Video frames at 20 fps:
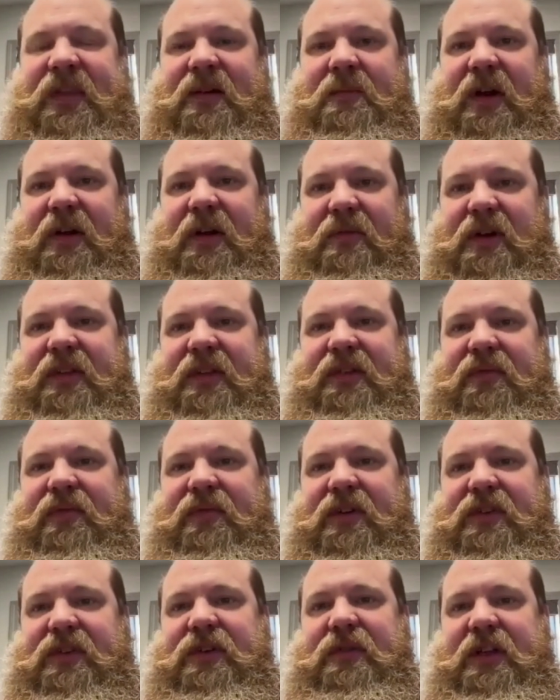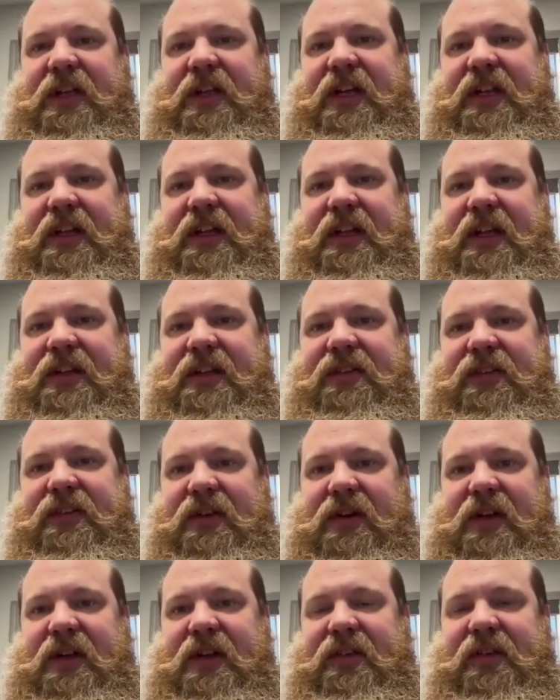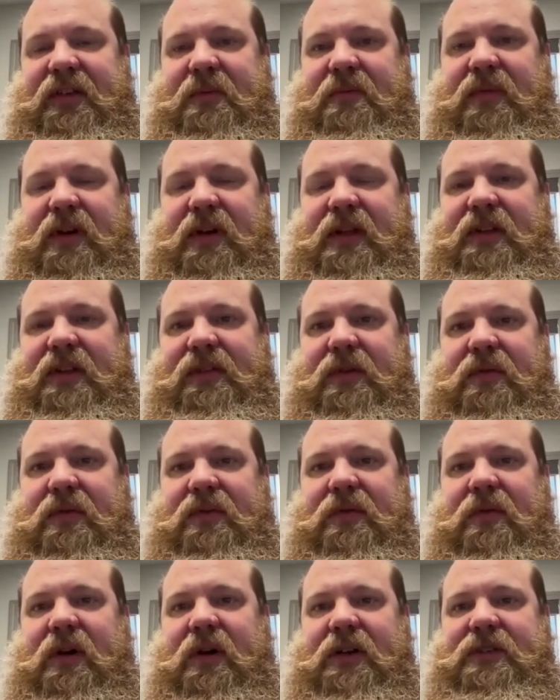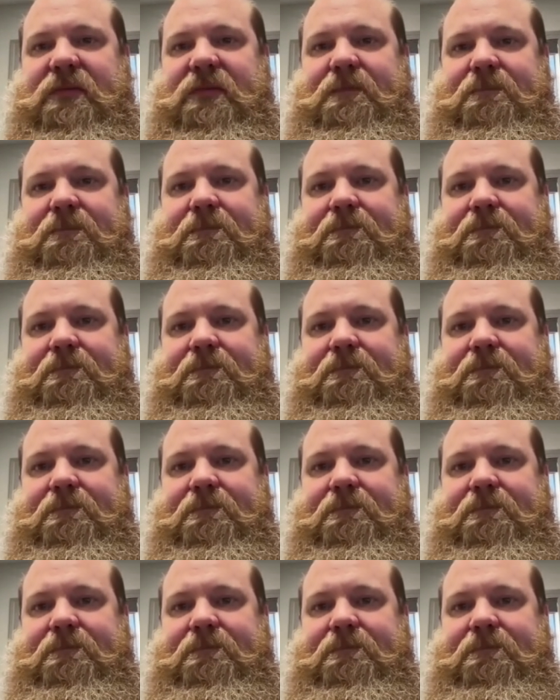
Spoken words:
reason for tuning into this series. I'm pretty stoked to watch him.